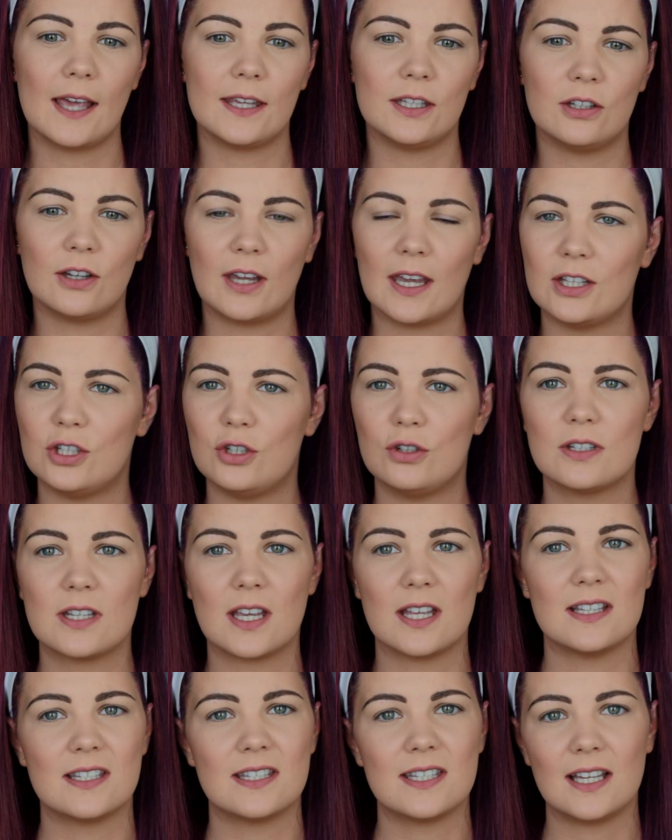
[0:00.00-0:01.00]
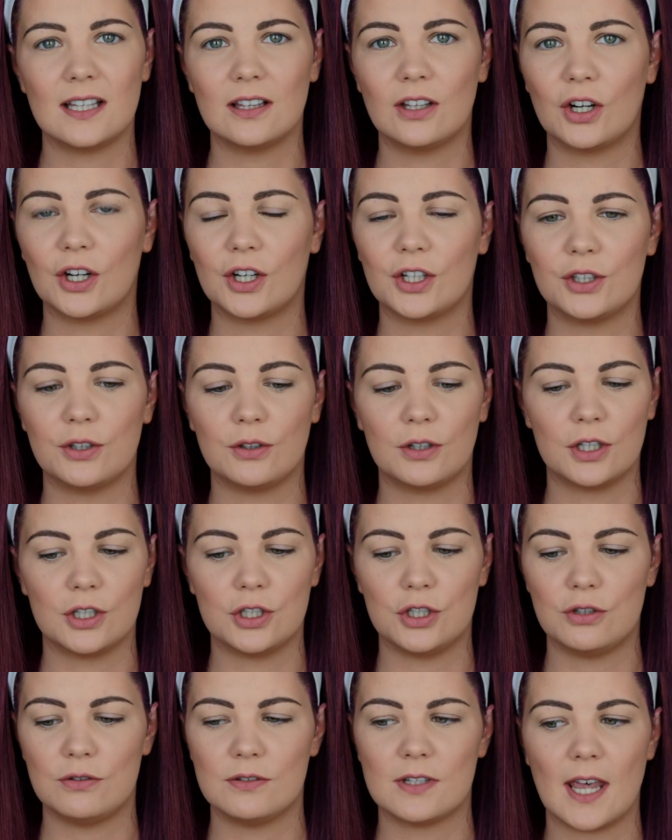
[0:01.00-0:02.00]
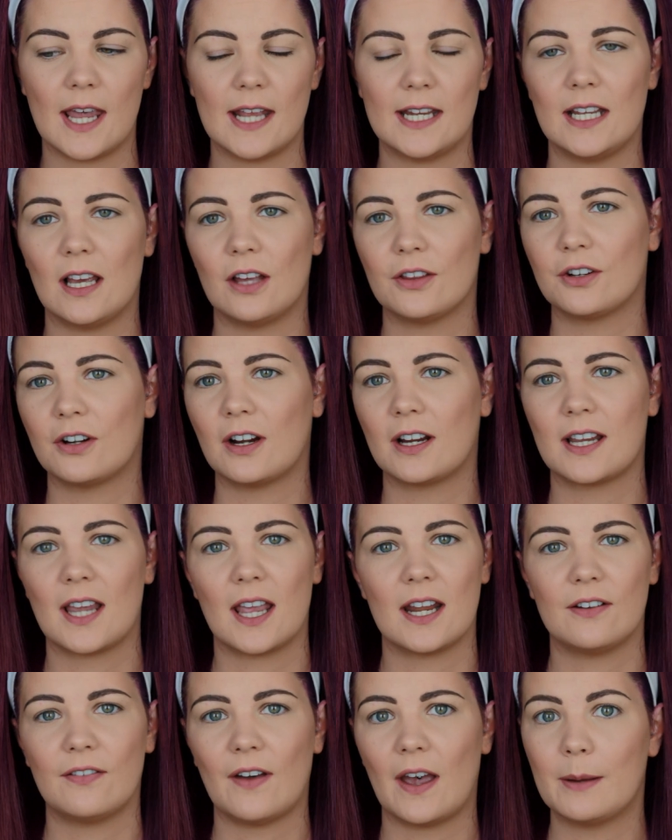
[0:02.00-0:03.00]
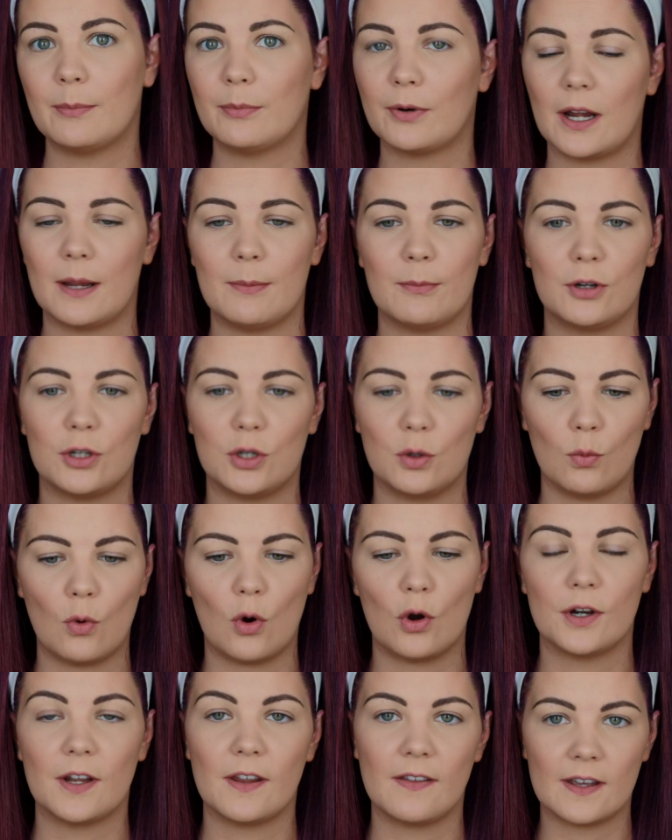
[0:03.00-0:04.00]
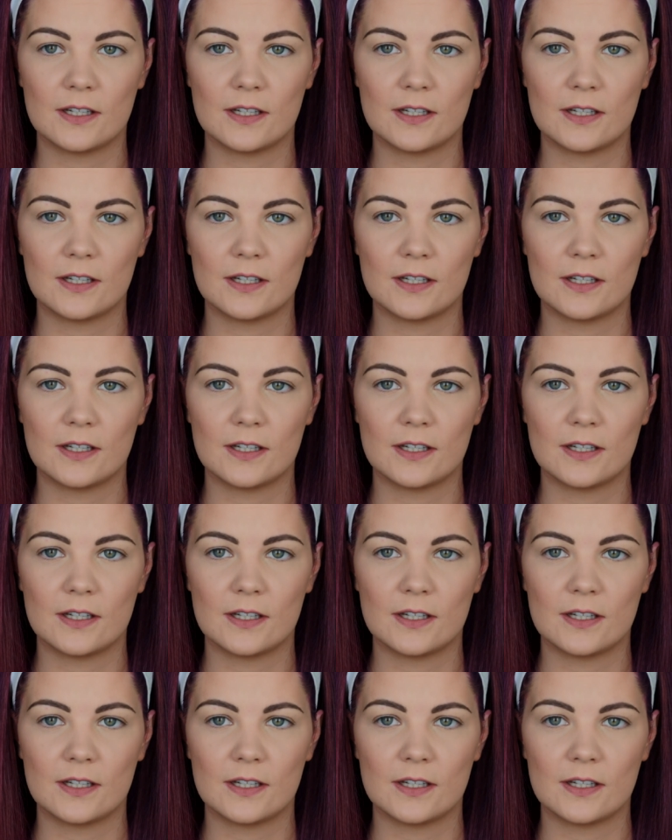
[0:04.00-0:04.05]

You can use concealer, you can use any other kind of eye primer you want.